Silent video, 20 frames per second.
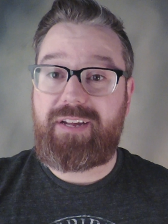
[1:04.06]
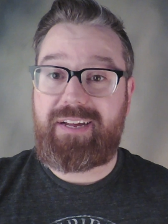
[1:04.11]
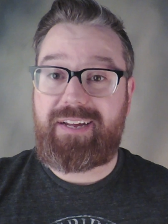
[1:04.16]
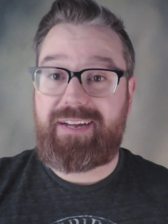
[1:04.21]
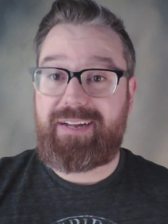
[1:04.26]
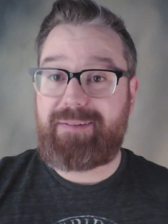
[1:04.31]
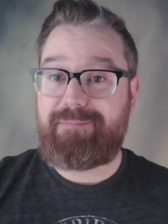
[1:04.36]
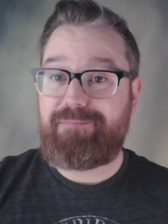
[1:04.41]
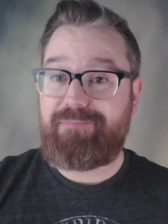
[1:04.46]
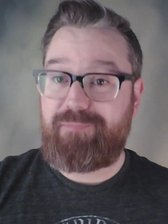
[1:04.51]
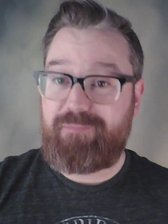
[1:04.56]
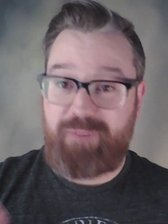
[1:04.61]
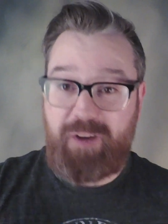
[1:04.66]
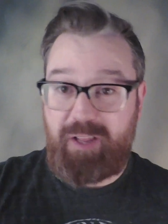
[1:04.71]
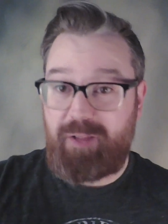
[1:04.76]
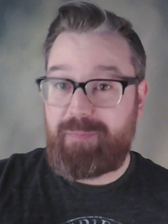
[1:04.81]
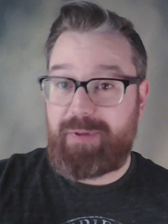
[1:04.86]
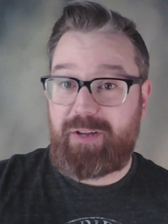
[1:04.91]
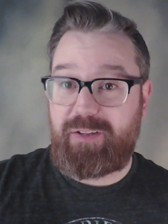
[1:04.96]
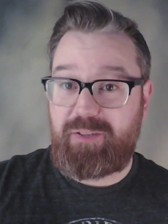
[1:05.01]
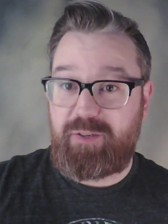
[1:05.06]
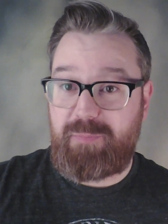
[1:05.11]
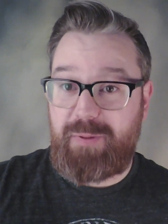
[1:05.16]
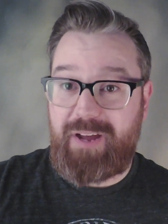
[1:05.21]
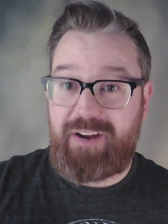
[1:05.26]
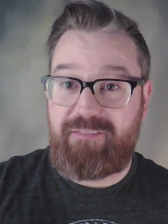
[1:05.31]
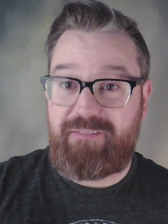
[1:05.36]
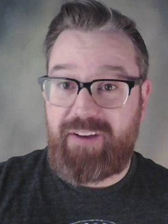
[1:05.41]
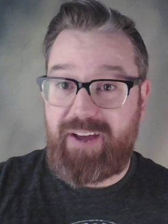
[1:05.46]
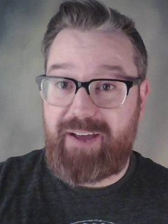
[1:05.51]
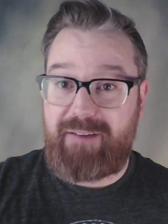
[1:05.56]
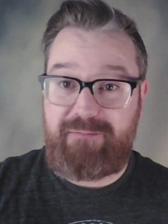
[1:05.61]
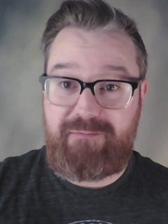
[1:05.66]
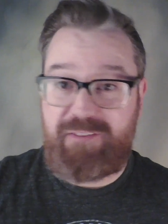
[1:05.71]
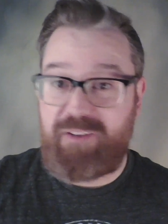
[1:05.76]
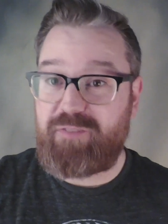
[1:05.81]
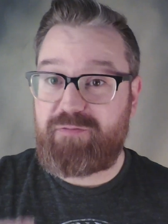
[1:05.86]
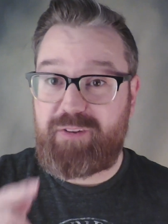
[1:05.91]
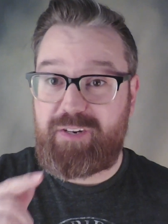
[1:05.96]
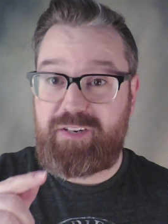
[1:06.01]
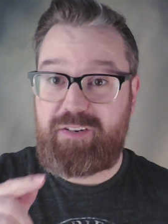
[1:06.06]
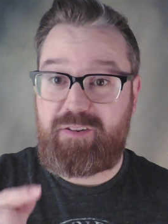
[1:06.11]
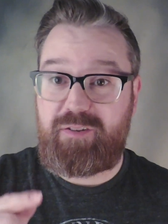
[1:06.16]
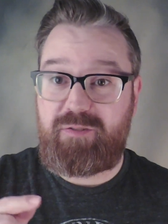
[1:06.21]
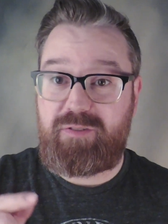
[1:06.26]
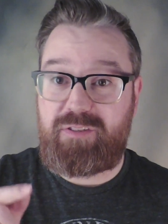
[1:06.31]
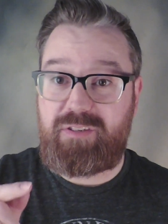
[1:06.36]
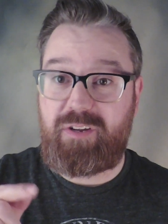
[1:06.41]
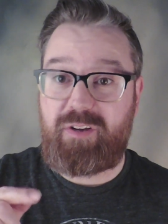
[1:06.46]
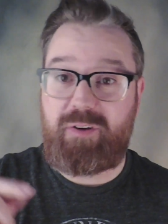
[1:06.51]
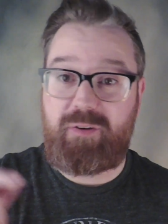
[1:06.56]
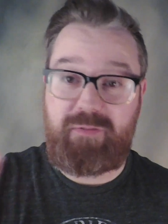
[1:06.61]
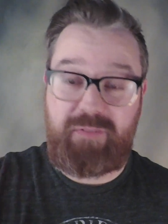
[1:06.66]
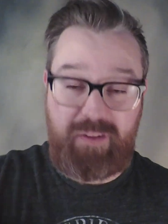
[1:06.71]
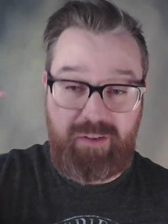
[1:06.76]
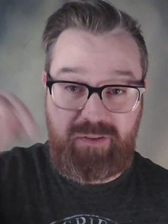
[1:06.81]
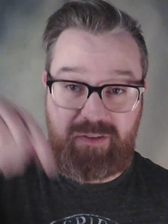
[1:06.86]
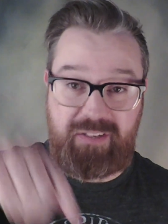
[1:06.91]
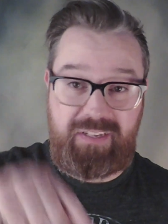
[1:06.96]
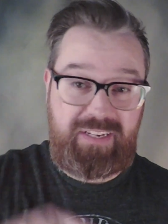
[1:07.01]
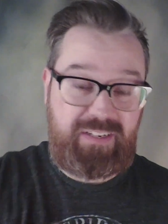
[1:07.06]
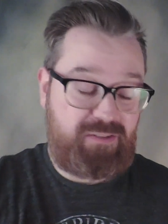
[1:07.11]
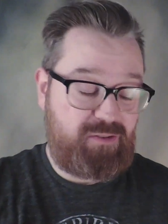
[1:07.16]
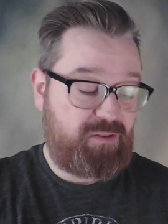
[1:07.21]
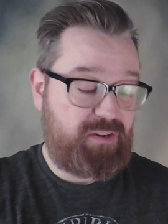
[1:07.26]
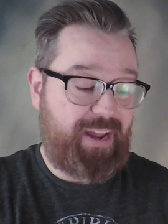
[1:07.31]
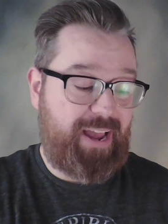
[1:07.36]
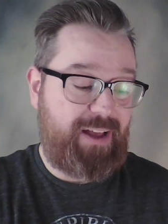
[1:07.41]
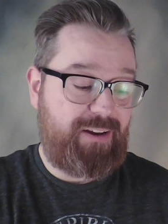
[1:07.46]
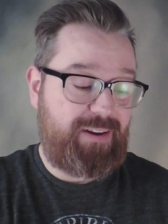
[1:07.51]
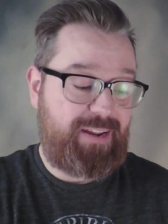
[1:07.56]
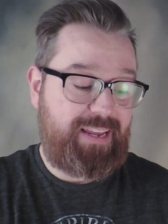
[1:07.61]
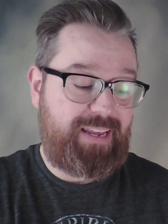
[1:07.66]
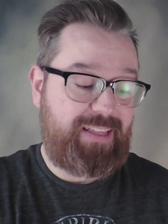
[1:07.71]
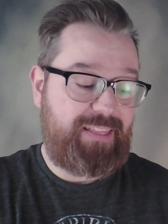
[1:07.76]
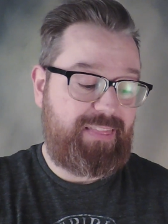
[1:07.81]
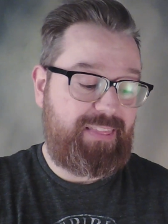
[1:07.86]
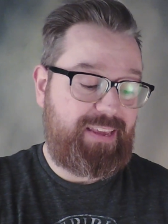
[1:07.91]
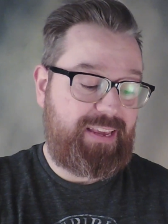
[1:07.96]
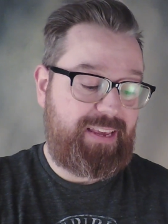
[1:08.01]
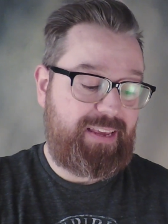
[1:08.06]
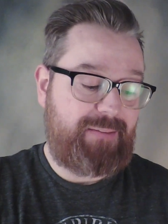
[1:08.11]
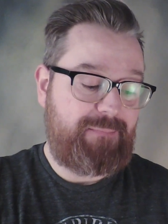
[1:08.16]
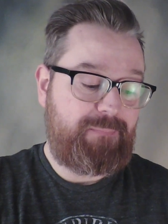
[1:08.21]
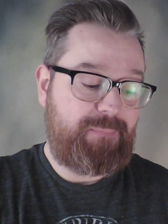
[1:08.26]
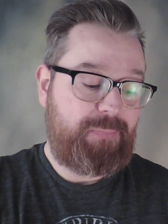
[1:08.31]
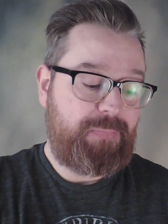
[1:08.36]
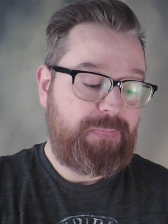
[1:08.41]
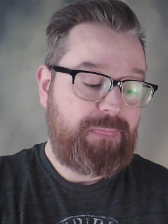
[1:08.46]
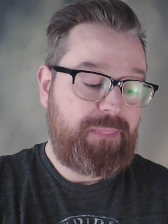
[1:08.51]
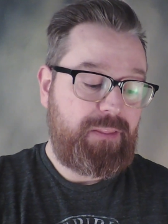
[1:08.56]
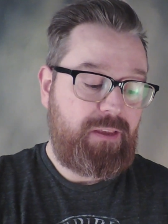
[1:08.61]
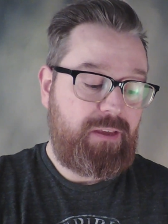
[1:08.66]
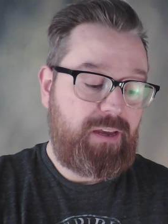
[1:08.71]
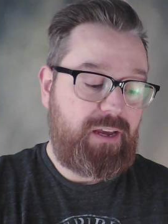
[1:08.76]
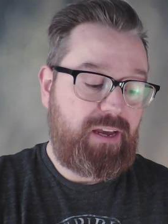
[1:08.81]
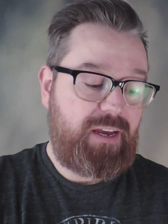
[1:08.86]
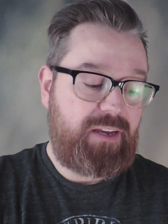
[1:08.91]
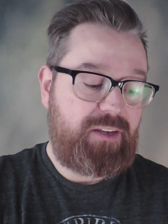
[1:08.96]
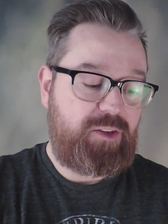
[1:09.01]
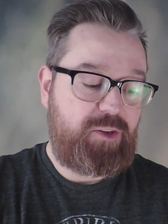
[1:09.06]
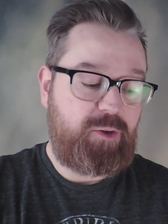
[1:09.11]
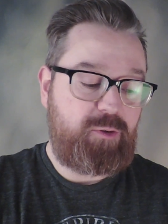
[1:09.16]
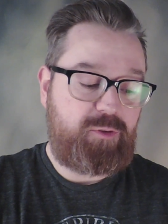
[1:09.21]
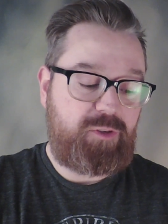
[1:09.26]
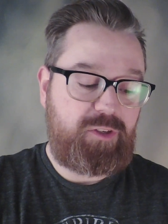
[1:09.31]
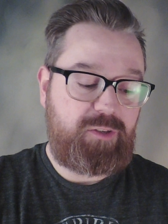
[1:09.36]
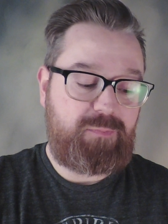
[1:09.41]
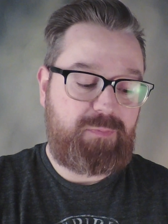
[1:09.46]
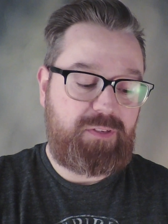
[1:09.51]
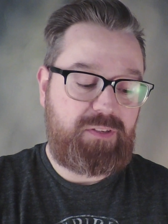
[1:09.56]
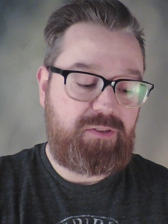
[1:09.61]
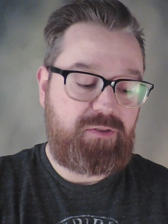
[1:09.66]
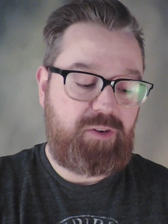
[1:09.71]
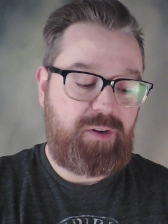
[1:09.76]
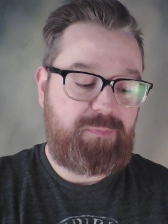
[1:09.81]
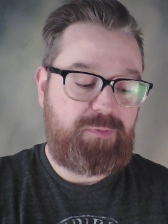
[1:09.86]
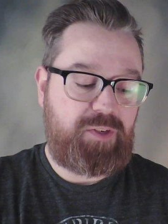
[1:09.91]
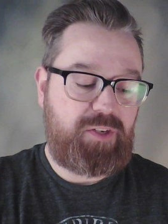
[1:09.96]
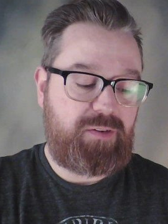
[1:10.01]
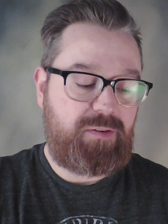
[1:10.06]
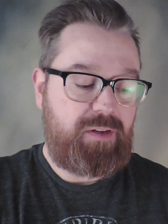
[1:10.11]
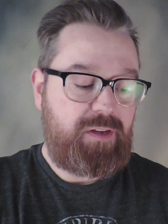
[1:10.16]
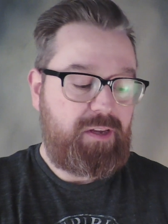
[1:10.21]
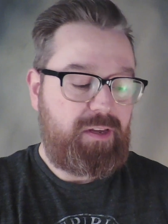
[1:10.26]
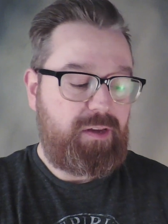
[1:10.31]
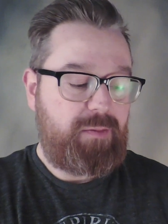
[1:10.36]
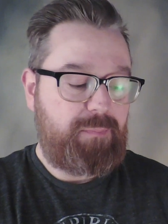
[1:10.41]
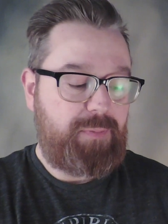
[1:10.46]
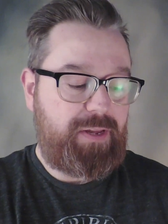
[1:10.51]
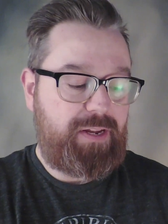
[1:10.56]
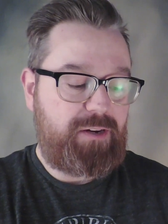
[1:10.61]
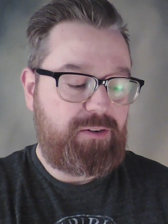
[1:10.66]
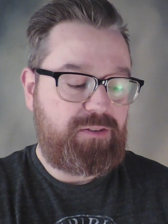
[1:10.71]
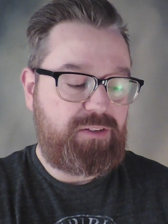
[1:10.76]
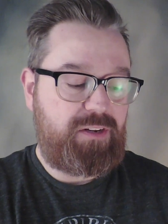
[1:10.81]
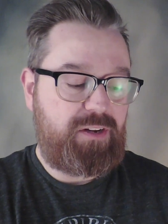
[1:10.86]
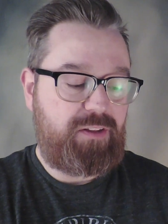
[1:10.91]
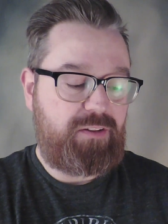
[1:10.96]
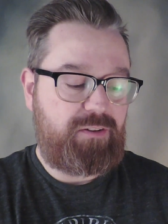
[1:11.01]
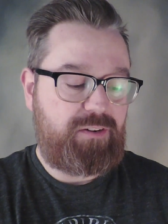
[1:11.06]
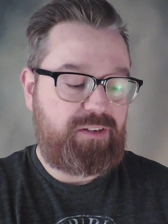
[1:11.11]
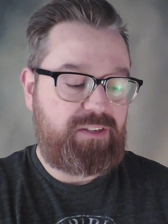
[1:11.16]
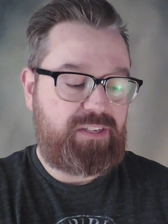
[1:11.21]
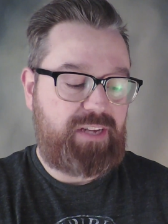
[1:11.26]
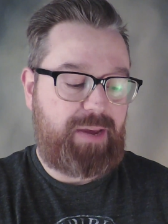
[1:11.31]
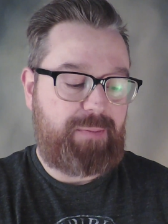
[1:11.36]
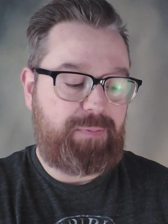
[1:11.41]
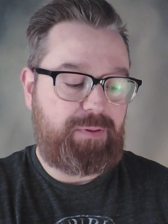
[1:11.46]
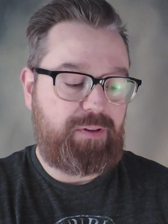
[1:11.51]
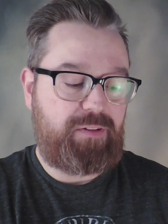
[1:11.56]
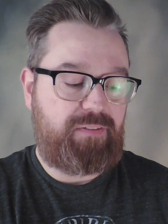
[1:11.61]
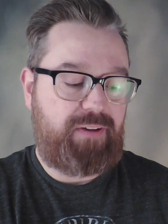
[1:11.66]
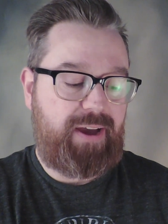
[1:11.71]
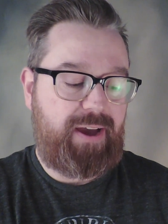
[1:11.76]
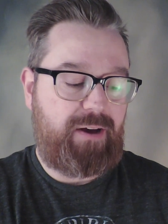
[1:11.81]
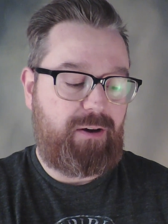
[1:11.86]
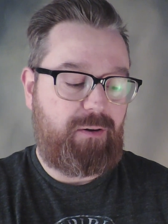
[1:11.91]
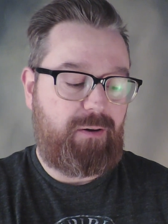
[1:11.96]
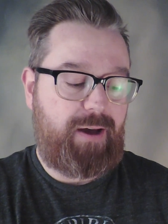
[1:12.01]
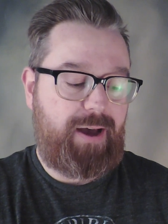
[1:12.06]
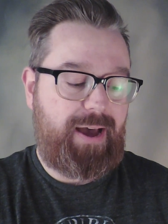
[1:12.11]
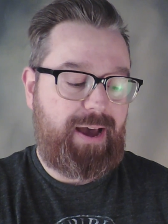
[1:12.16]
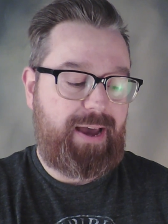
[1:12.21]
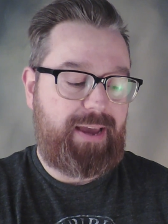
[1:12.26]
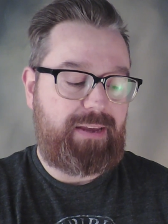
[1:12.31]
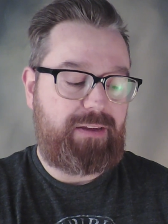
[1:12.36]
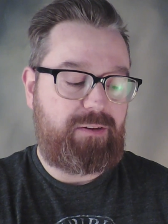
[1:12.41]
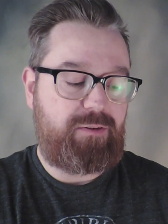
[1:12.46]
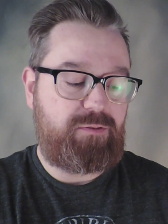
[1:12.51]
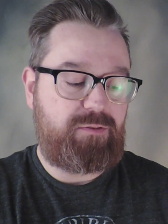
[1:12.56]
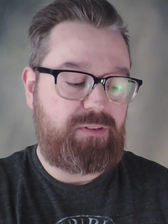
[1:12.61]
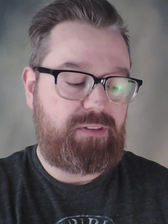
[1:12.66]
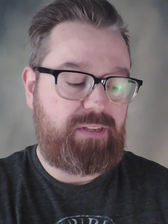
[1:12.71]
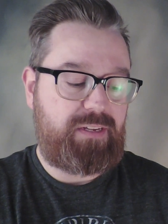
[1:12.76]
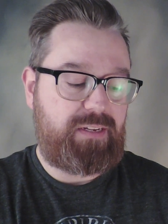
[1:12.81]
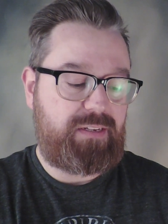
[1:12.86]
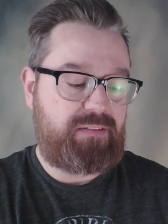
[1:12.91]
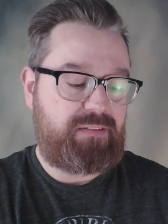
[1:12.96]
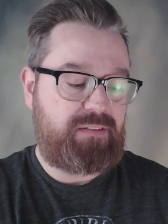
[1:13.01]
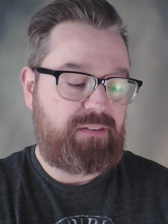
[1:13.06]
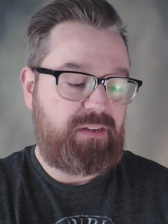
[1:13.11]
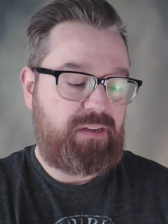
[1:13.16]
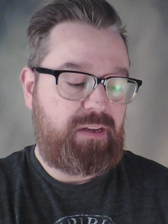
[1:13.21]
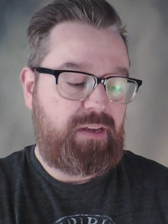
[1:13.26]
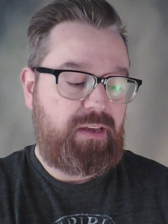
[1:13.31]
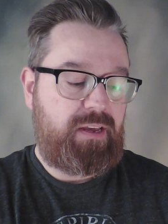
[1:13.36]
um, follow me on Spotify, feel free to do so. Those links are down in the uh, YouTube description. But here's another example of how I use this.